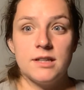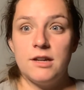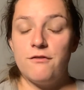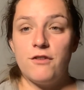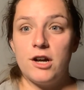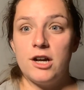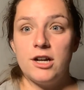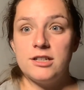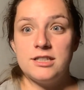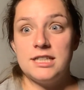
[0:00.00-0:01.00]
for
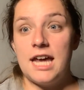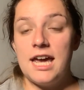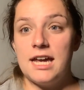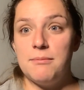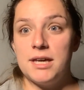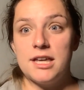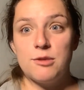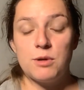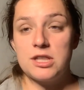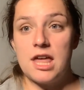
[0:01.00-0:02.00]
today because
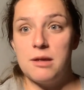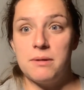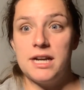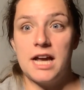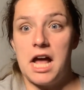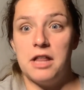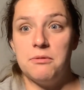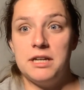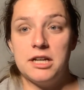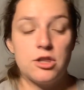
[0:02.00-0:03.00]
we're celebrating Halloween
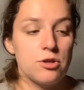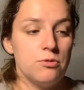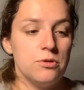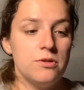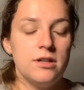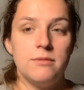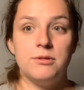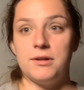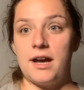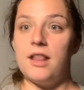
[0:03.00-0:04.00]
at school and I'm
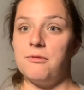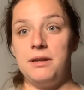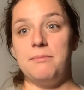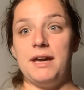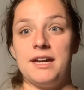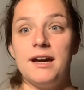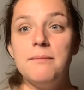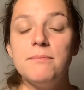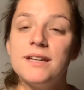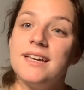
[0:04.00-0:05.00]
doing Halloween
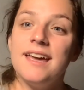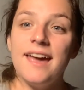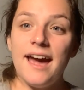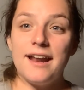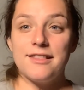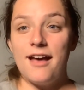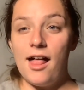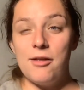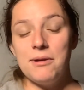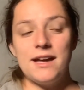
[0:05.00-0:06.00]
makeup and it's a
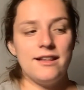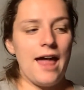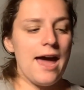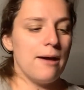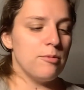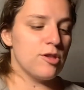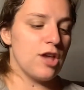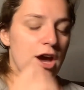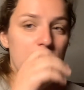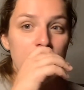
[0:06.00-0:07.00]
Halloween collab.
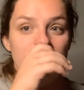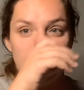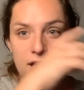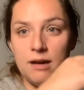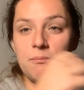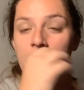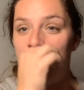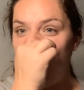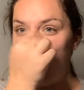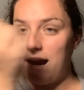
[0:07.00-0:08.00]
So my
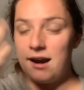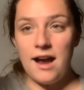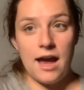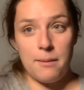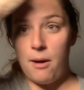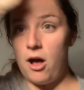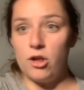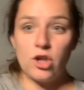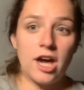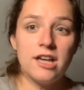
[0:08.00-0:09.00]
hair, I
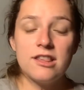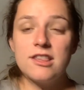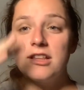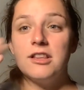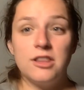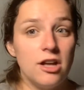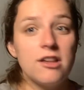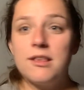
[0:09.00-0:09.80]
apologize, looks a